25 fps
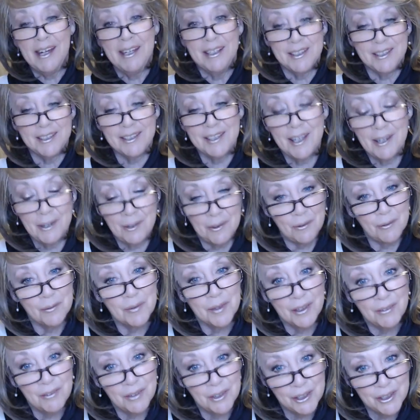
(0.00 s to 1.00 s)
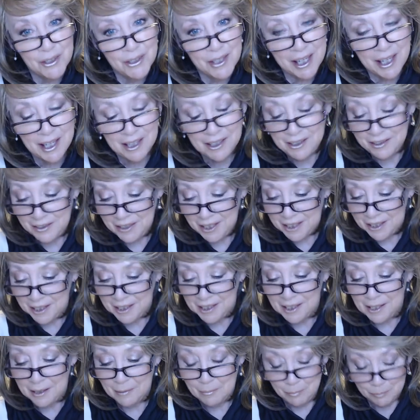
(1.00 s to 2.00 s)
So the first add-on that I
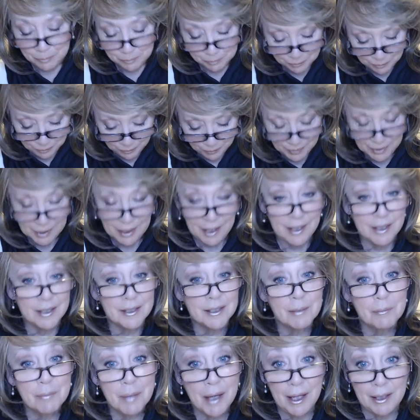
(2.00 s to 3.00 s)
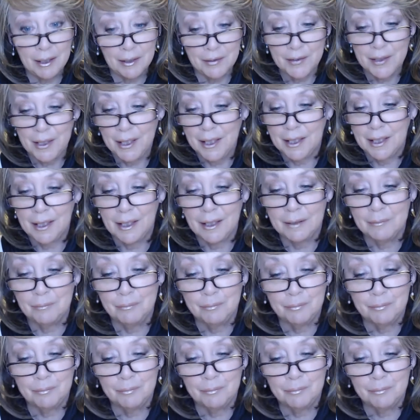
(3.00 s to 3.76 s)
got, and it's a palette that I got